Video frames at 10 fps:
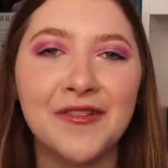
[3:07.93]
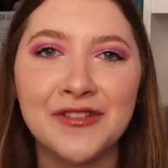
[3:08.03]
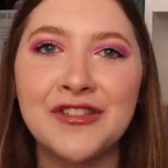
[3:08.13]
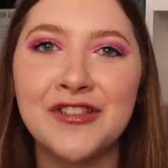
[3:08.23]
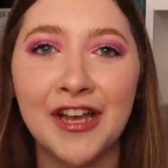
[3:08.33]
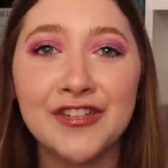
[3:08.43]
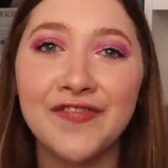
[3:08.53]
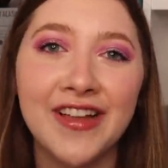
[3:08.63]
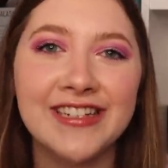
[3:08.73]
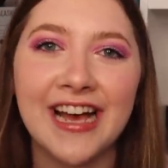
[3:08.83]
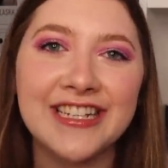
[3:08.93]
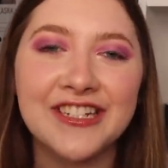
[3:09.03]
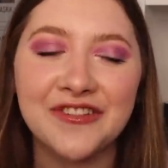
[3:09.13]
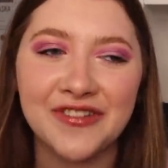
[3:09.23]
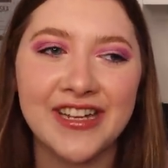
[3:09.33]
It was such a
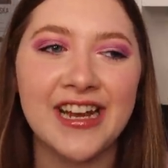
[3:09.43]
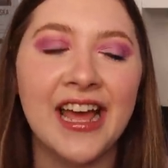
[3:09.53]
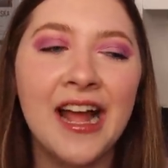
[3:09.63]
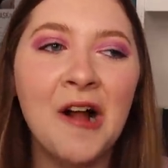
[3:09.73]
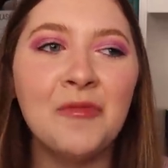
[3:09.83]
fantastic read.